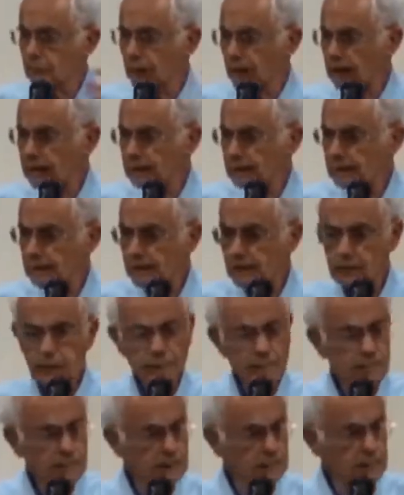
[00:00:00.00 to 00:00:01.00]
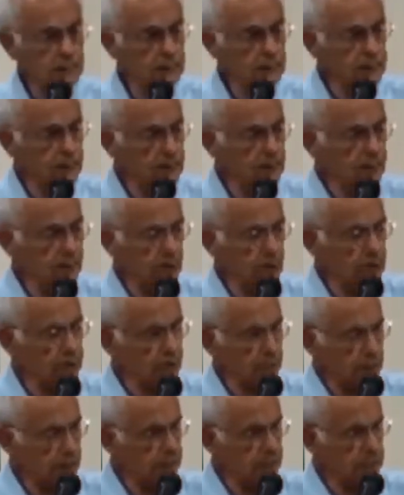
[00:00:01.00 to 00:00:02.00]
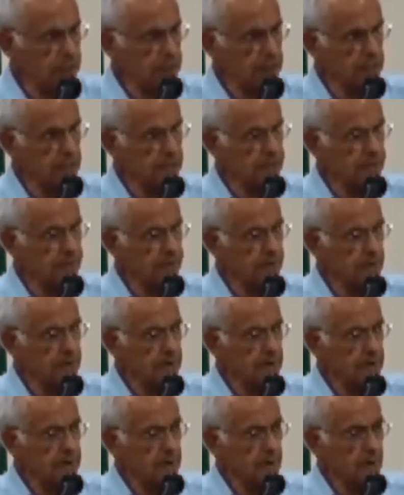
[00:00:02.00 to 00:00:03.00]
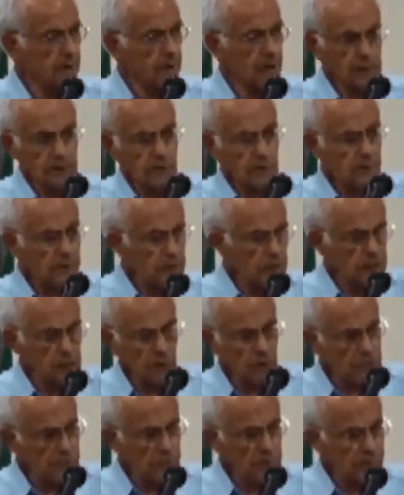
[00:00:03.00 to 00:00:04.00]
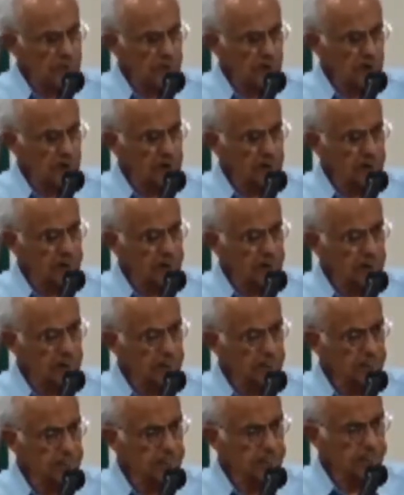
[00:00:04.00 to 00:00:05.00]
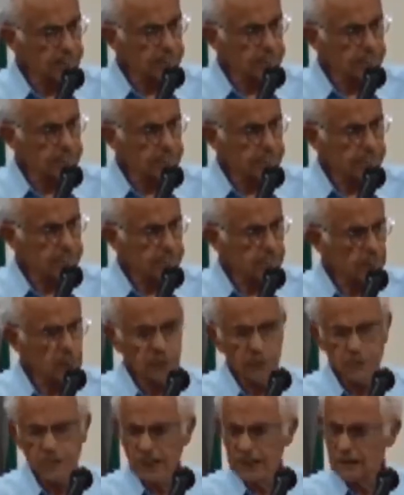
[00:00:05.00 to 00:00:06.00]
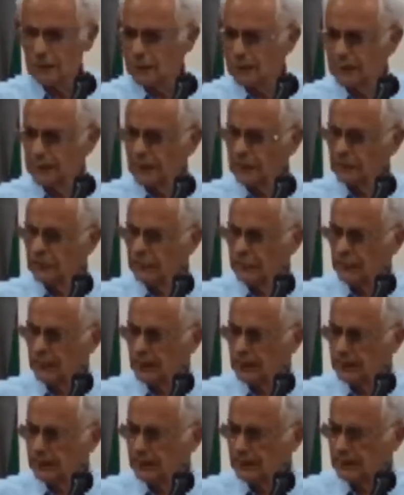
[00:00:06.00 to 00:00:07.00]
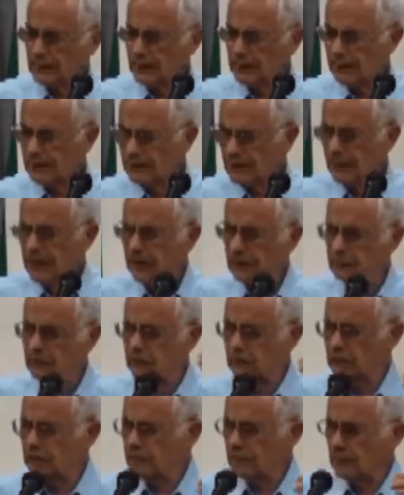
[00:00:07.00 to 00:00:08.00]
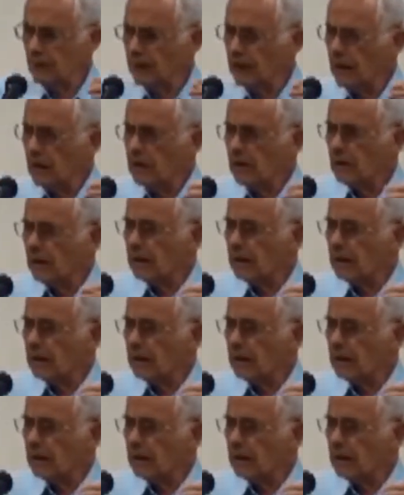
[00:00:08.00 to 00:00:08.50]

the right to sacrifice their children? Why don't they go themselves? What kind of sacrifices? Is this a legitimate?